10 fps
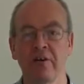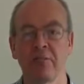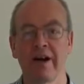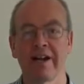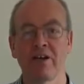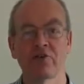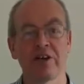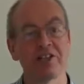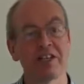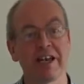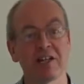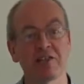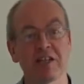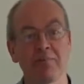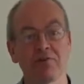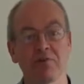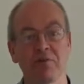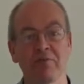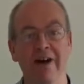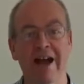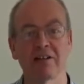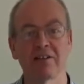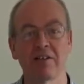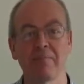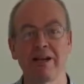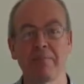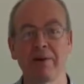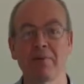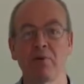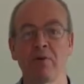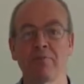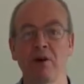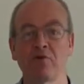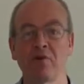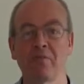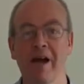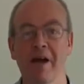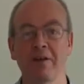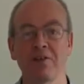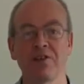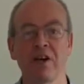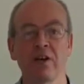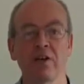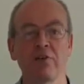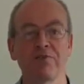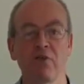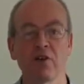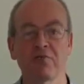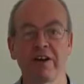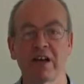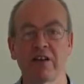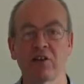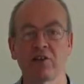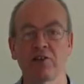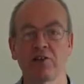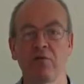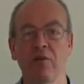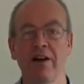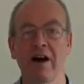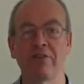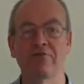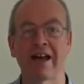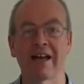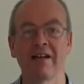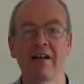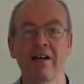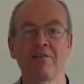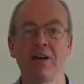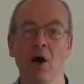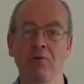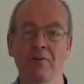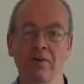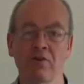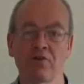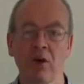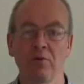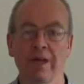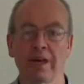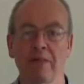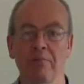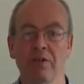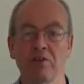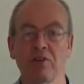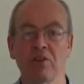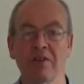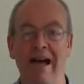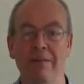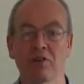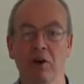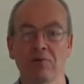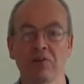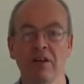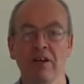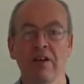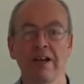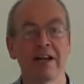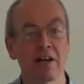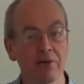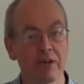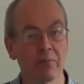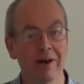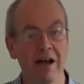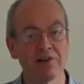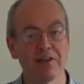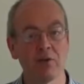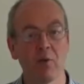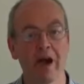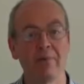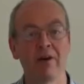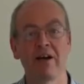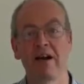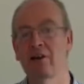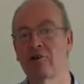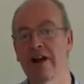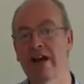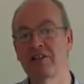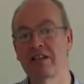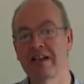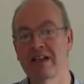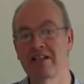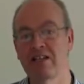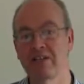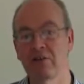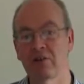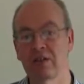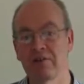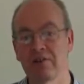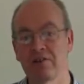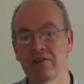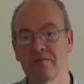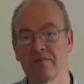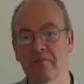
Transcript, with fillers: My interest in it stems from the fact that many people with motor impairments use voice recognition software like Dragon to help them control their computers and laptops, including browsing the web and creating and editing documents.